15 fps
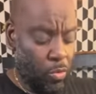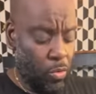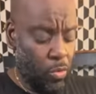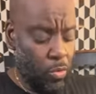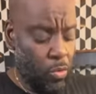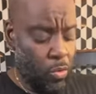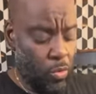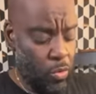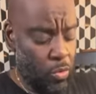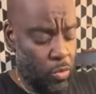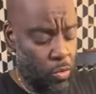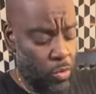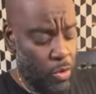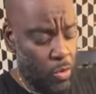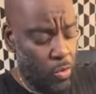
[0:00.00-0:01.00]
Ooh, ooh, ooh,
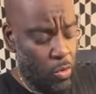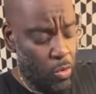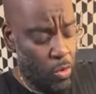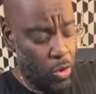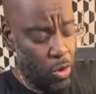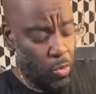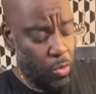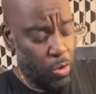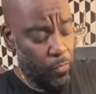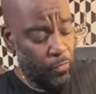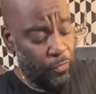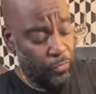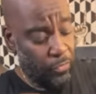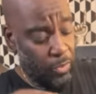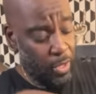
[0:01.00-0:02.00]
ooh, ooh.
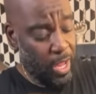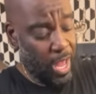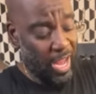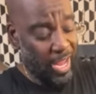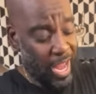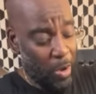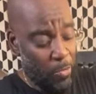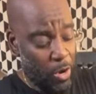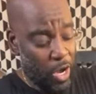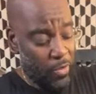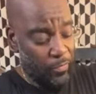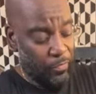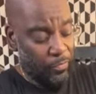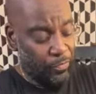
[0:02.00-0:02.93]
I got one.